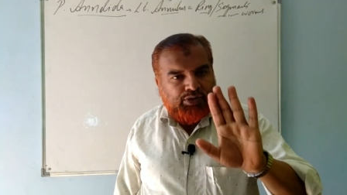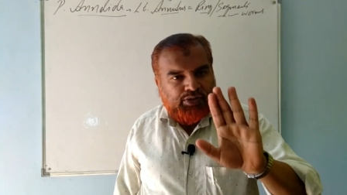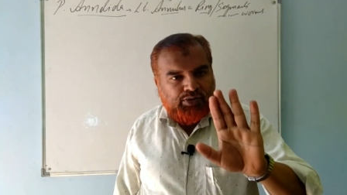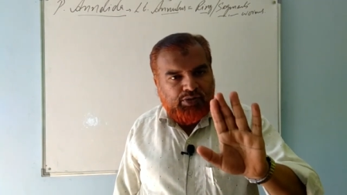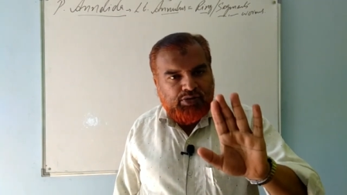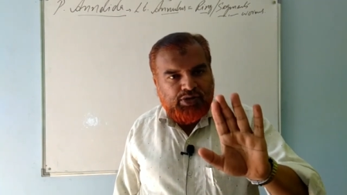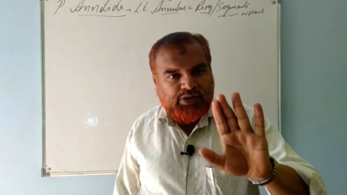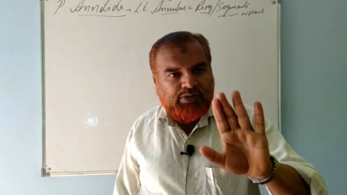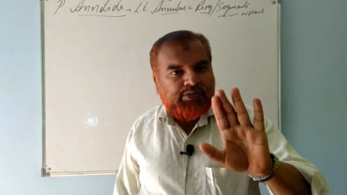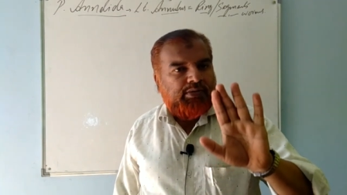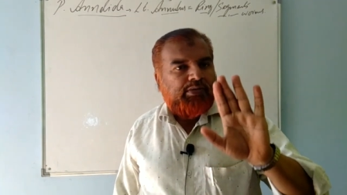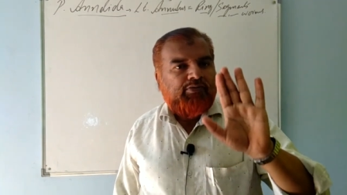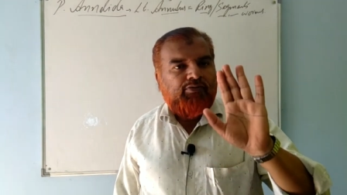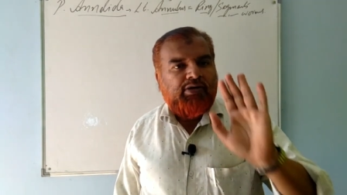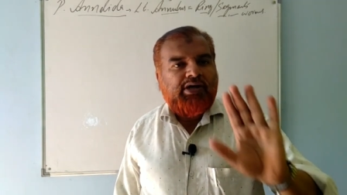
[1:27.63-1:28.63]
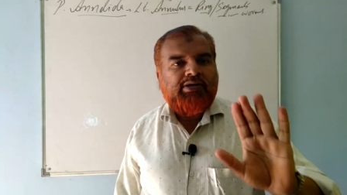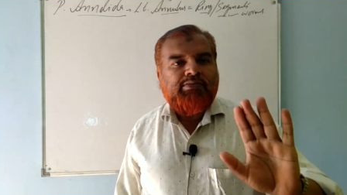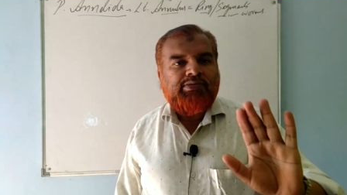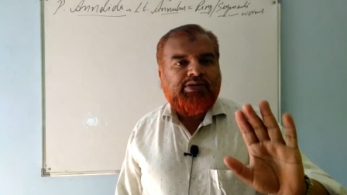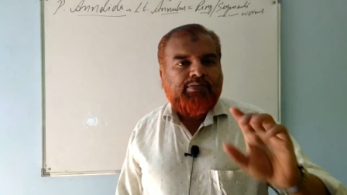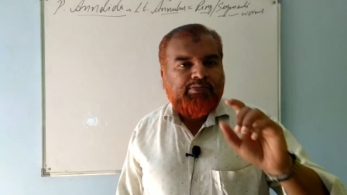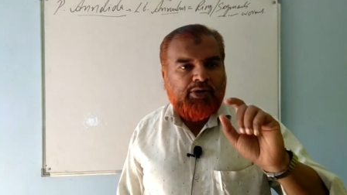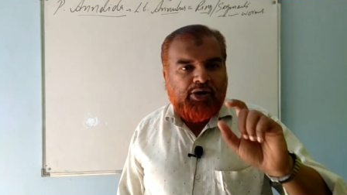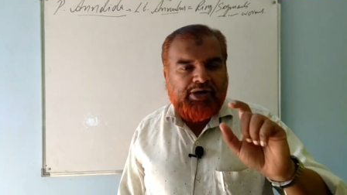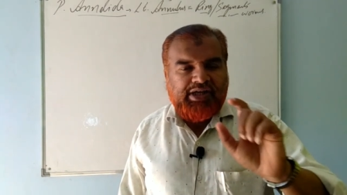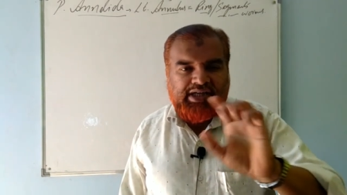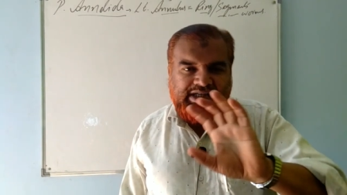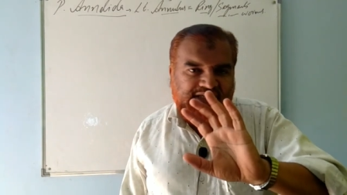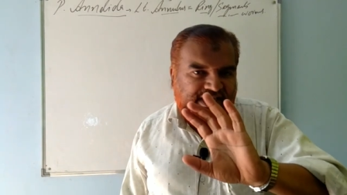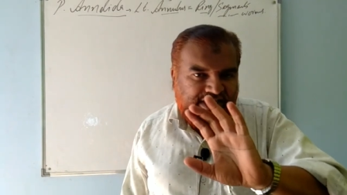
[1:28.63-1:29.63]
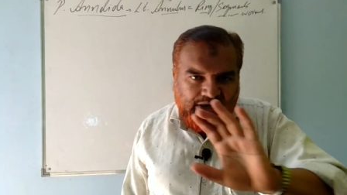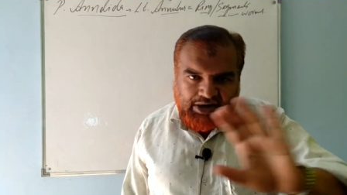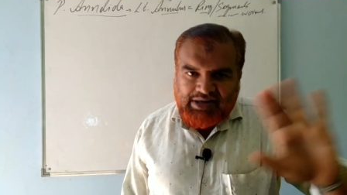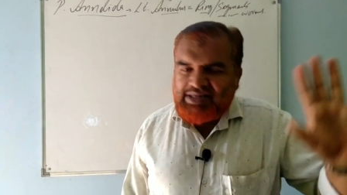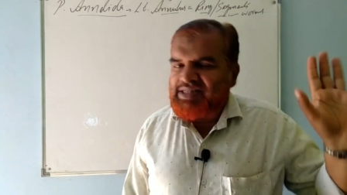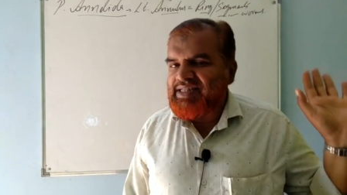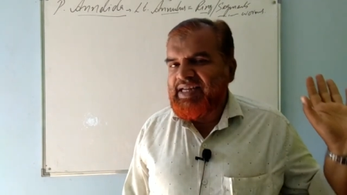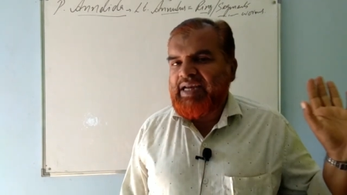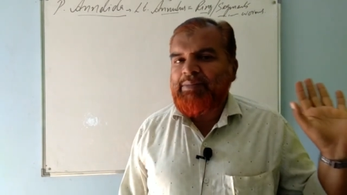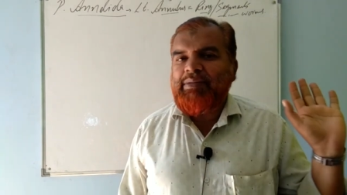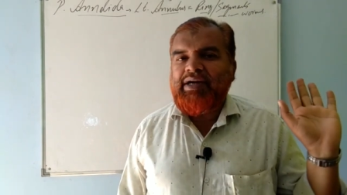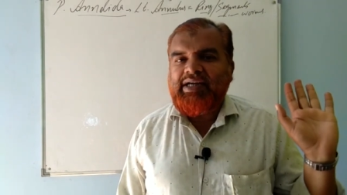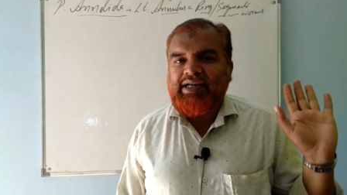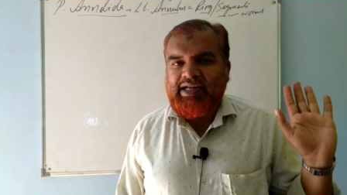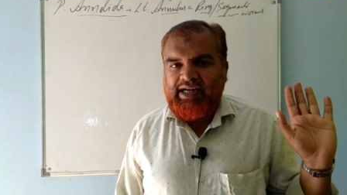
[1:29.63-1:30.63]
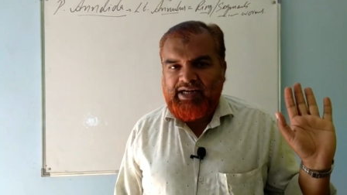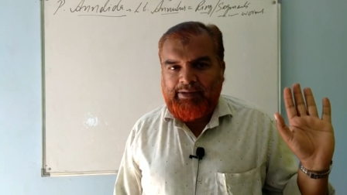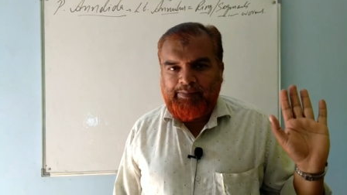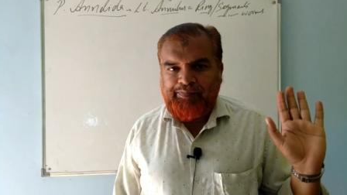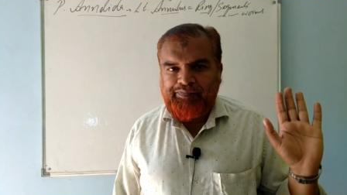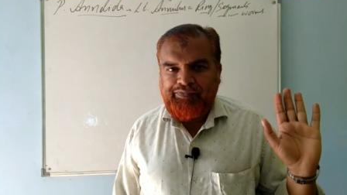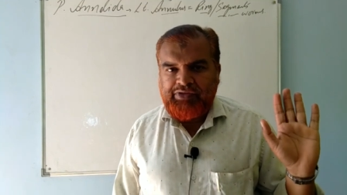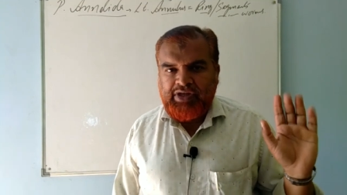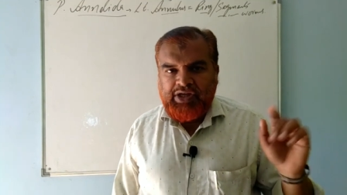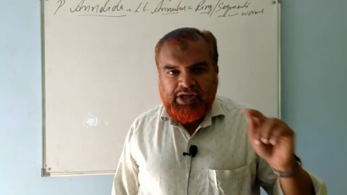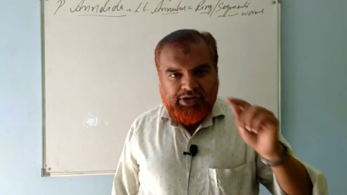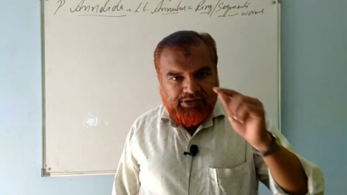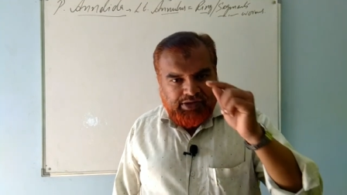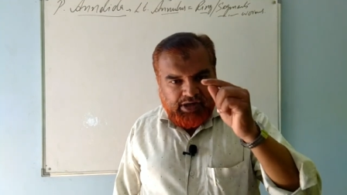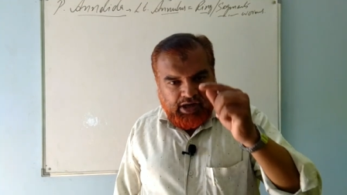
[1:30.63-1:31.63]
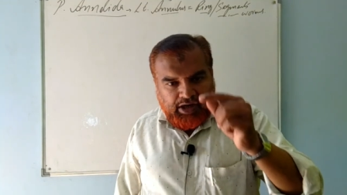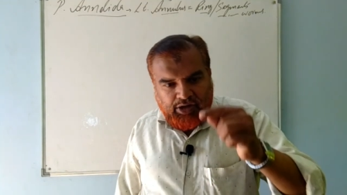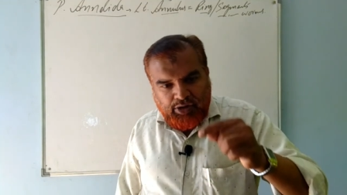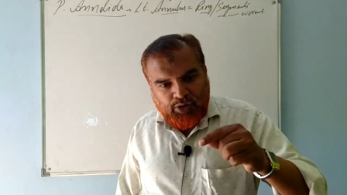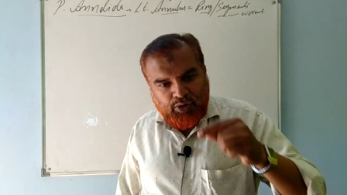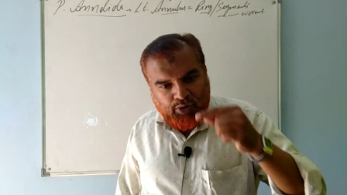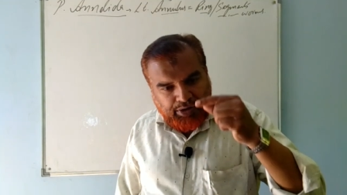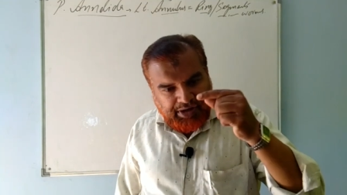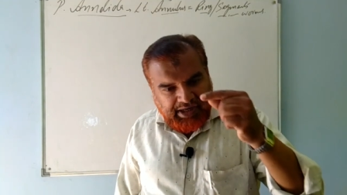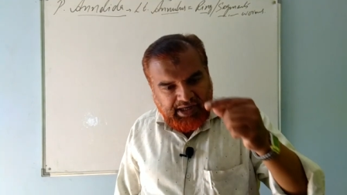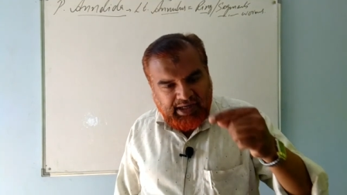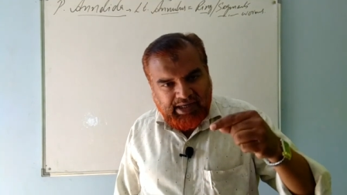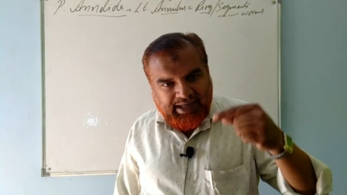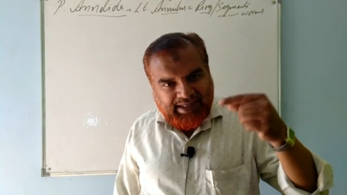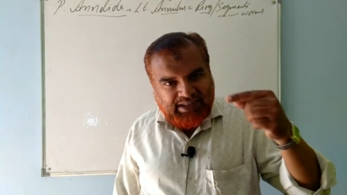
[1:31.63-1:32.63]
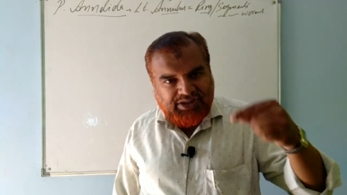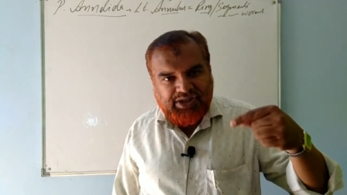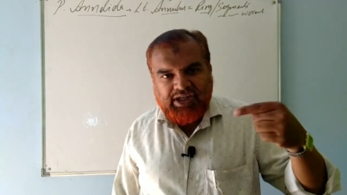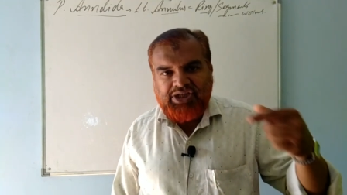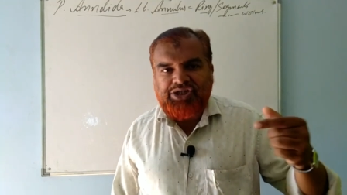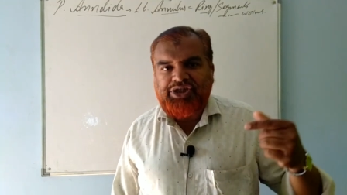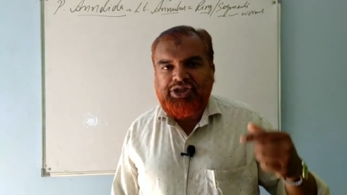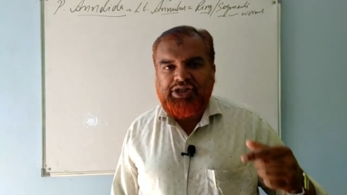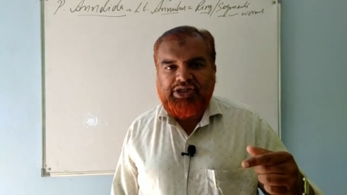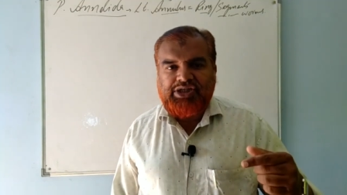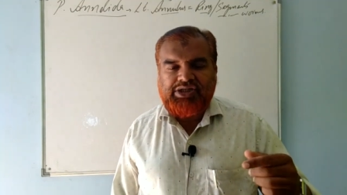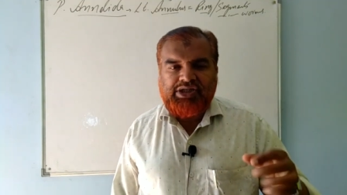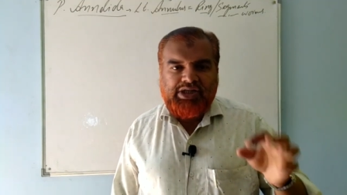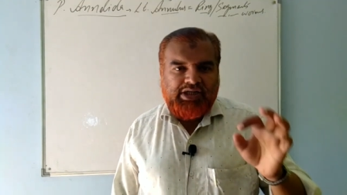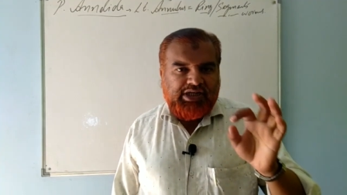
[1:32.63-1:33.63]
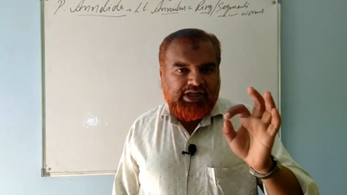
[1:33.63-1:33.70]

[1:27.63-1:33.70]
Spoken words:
Those worms' body is not segmented. There are no ring-like structures.